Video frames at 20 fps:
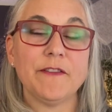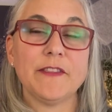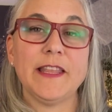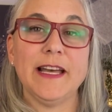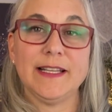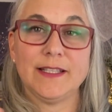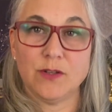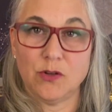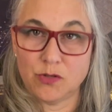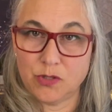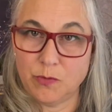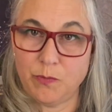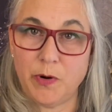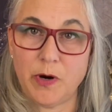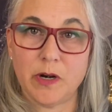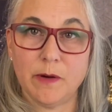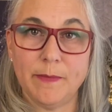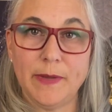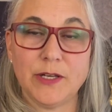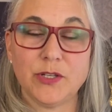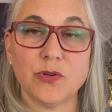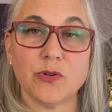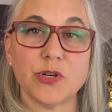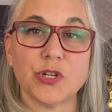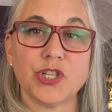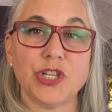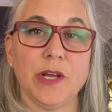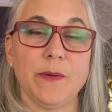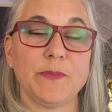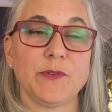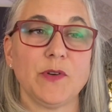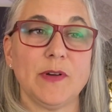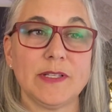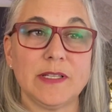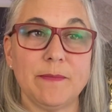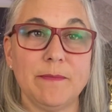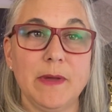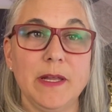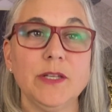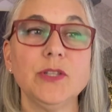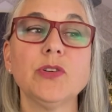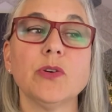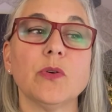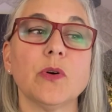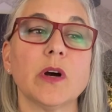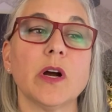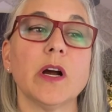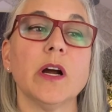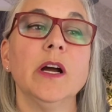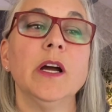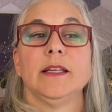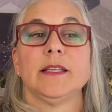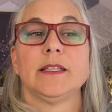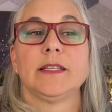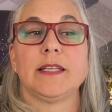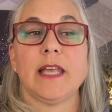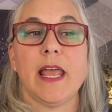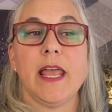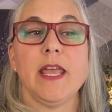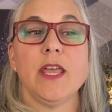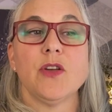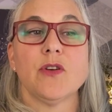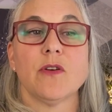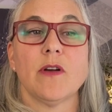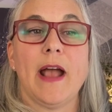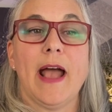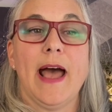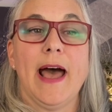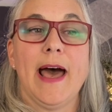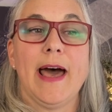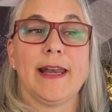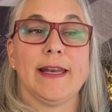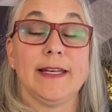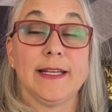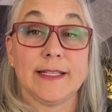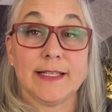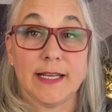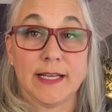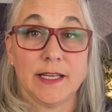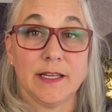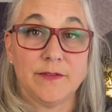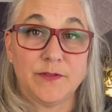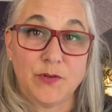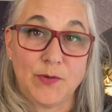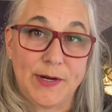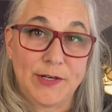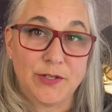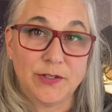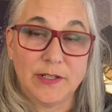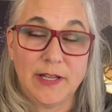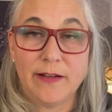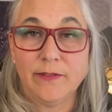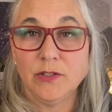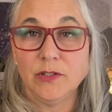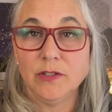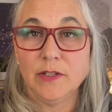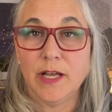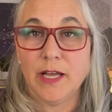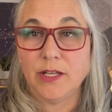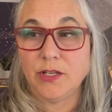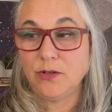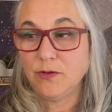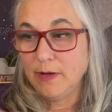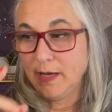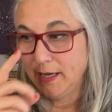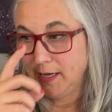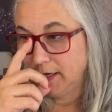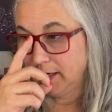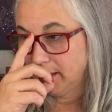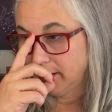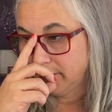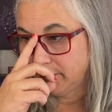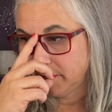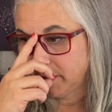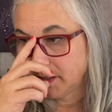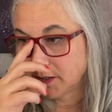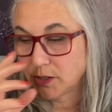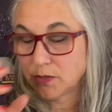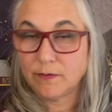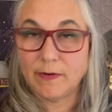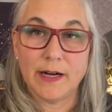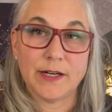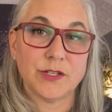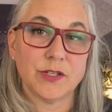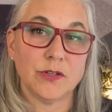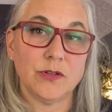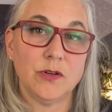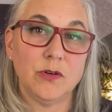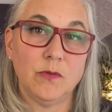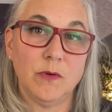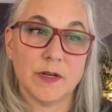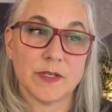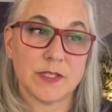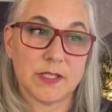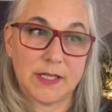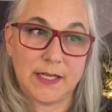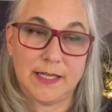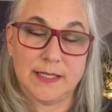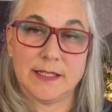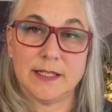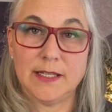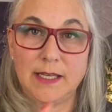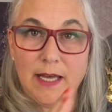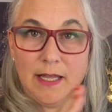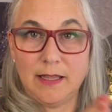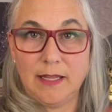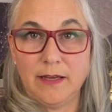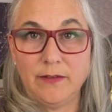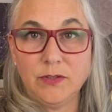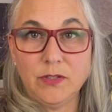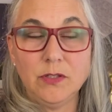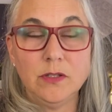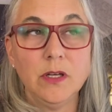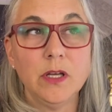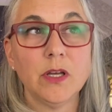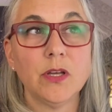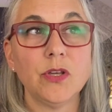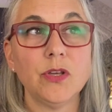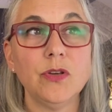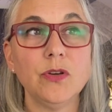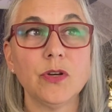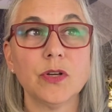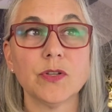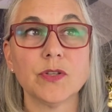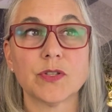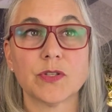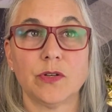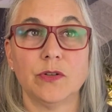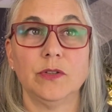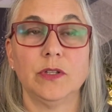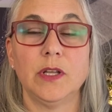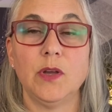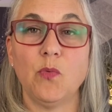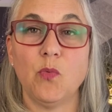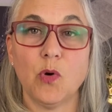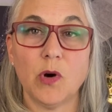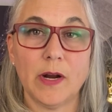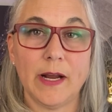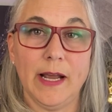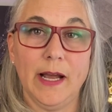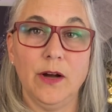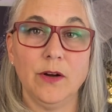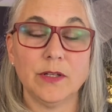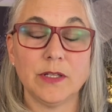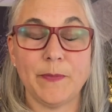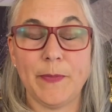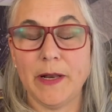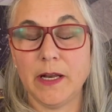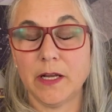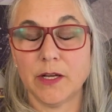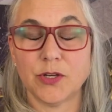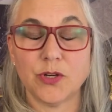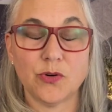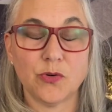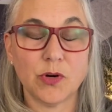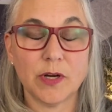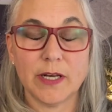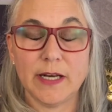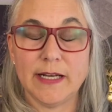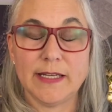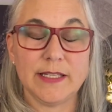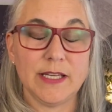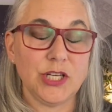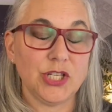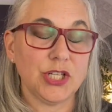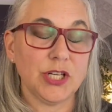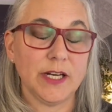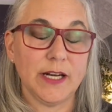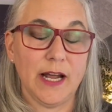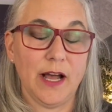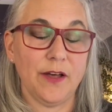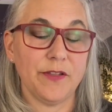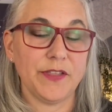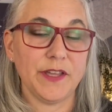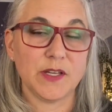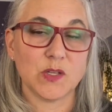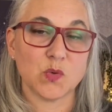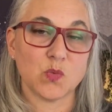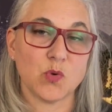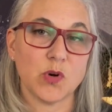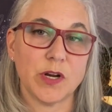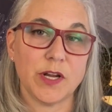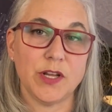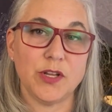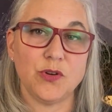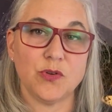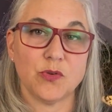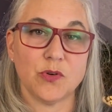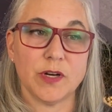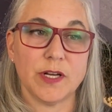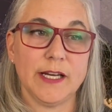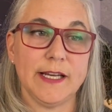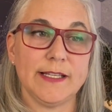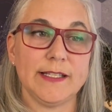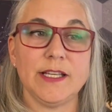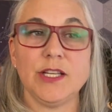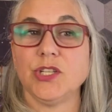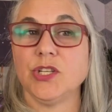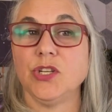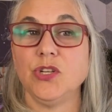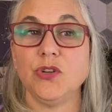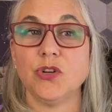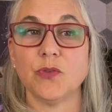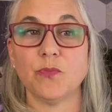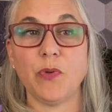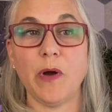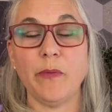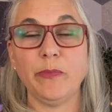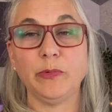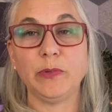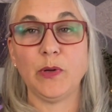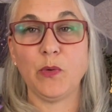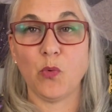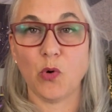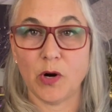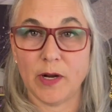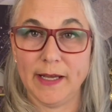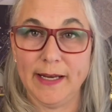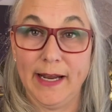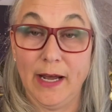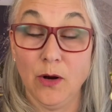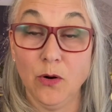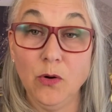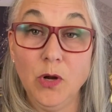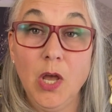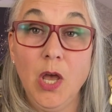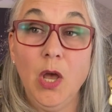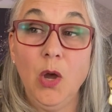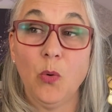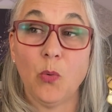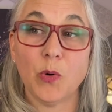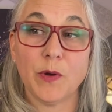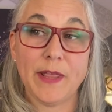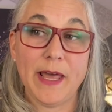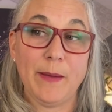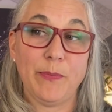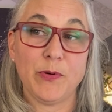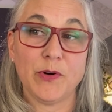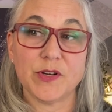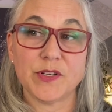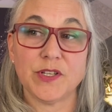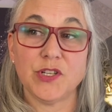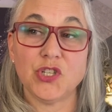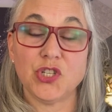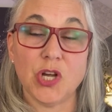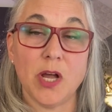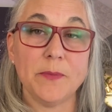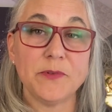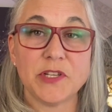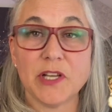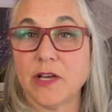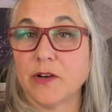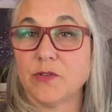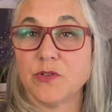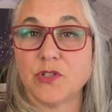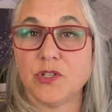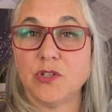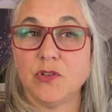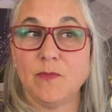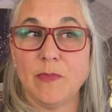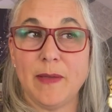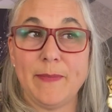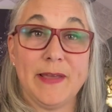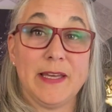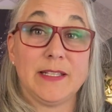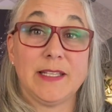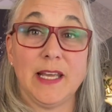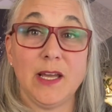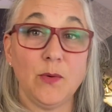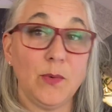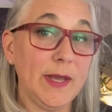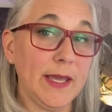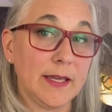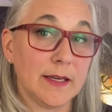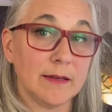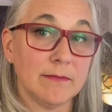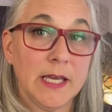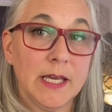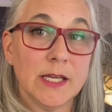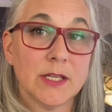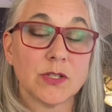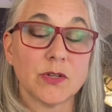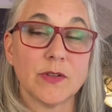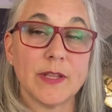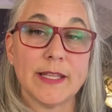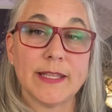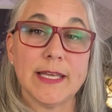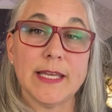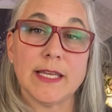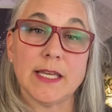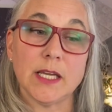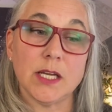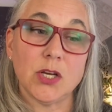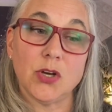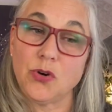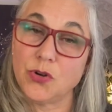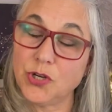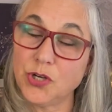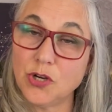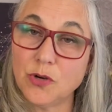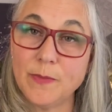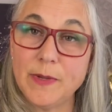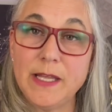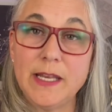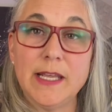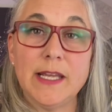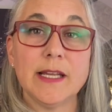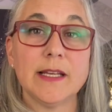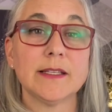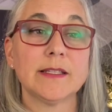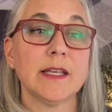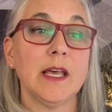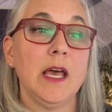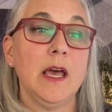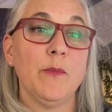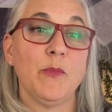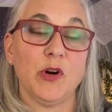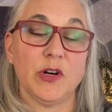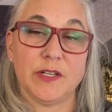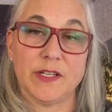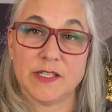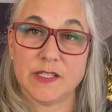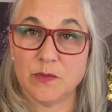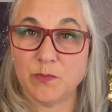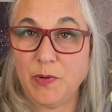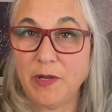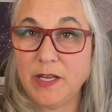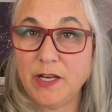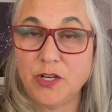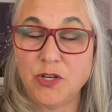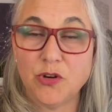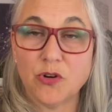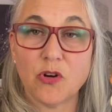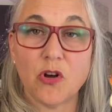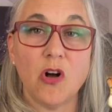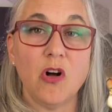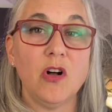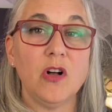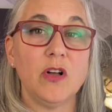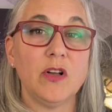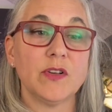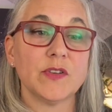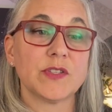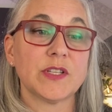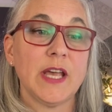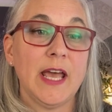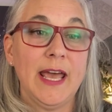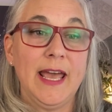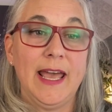That's also part of mentorship. So, as a mentor, say you're at an executive director level and you have a director who wants to get to that level, you can certainly work out, depending on your organization and how things work in your organization, you could probably work it out where that person job shadows you maybe a day a week so that they can go to your meetings, participate in your calls,